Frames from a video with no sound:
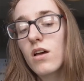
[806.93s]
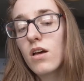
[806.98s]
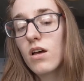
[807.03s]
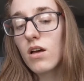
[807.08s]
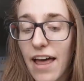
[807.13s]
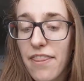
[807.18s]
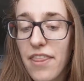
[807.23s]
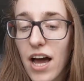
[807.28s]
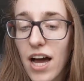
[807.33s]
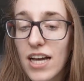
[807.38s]

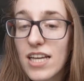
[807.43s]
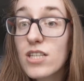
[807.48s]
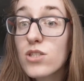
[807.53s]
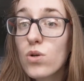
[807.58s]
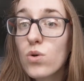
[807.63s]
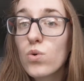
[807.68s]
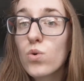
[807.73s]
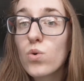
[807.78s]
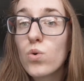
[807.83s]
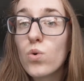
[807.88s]
Yeah, that
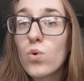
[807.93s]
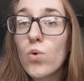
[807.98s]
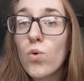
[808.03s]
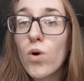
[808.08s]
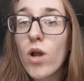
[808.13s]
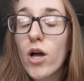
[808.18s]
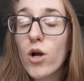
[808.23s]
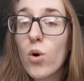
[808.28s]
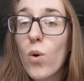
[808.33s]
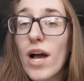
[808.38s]
is
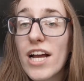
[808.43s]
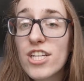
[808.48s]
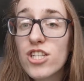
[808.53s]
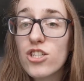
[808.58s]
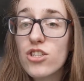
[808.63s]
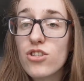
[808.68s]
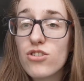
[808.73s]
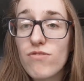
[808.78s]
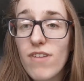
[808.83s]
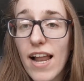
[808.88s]
all
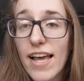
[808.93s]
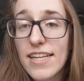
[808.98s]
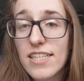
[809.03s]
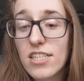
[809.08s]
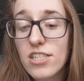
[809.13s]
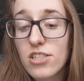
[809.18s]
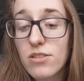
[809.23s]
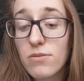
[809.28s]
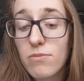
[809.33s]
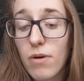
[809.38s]
questions
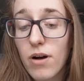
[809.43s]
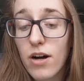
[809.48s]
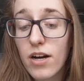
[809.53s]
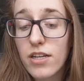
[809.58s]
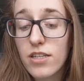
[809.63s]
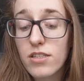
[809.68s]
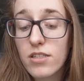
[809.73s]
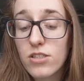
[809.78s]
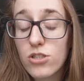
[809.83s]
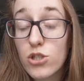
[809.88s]
related
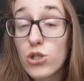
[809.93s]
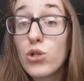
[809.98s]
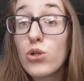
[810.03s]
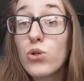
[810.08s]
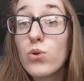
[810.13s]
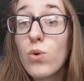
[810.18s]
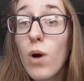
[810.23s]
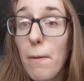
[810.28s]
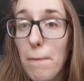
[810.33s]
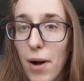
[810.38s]

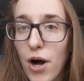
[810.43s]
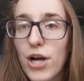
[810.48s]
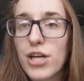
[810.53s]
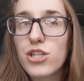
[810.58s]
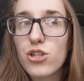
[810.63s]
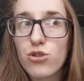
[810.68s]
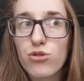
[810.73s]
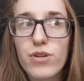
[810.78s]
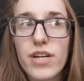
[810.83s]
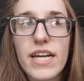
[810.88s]
to
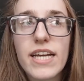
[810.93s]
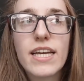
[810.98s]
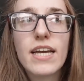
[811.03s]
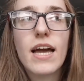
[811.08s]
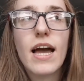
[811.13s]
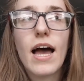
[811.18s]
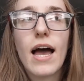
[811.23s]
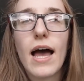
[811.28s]
my degree.